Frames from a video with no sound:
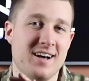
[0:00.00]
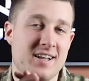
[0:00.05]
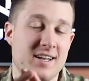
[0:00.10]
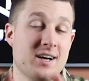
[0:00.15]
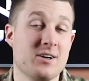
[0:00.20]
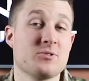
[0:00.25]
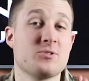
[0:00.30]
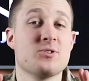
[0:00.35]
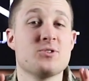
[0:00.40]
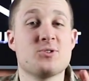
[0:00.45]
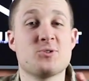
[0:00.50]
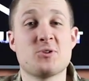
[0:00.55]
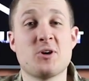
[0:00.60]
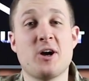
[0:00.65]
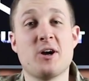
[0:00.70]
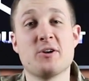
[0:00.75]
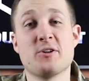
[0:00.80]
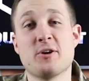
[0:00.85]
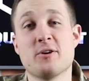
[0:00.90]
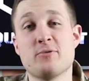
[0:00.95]
Now to
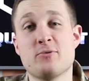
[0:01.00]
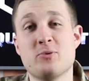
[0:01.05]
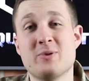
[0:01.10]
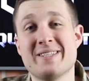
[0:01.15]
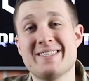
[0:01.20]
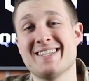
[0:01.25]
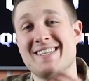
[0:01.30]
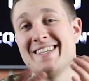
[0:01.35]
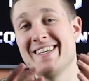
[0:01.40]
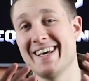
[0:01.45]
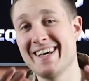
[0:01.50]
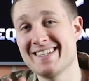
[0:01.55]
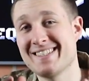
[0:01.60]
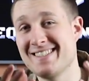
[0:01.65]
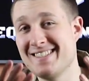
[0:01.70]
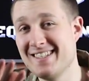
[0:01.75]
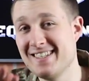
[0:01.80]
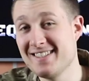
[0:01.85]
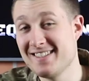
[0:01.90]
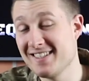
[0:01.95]
start off with,
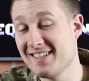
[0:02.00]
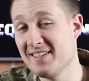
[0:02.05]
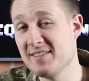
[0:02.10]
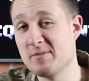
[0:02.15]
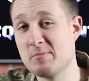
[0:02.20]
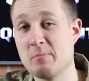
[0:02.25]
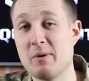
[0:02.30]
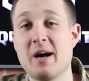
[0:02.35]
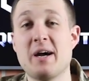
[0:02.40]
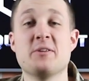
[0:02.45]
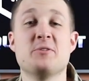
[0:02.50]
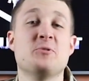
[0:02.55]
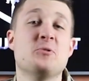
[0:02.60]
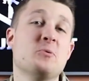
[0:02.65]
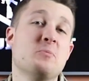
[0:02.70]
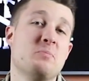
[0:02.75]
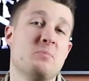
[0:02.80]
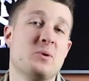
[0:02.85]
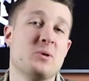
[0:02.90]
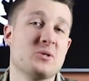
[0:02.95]
yes, this is my
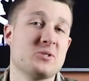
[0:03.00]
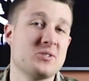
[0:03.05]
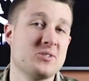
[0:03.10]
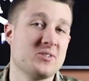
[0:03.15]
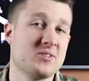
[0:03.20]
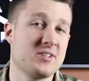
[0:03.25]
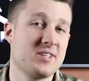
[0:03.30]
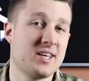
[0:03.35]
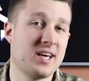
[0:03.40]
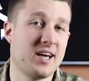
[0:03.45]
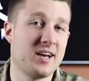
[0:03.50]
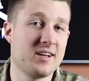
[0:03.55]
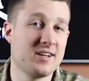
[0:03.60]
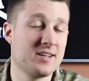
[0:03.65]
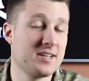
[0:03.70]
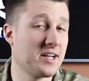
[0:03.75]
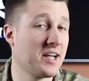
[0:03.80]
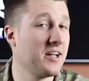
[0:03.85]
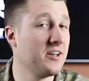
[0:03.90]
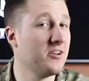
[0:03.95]
new personal
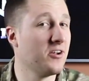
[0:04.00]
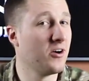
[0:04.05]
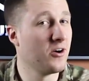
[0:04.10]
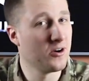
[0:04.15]
carrier and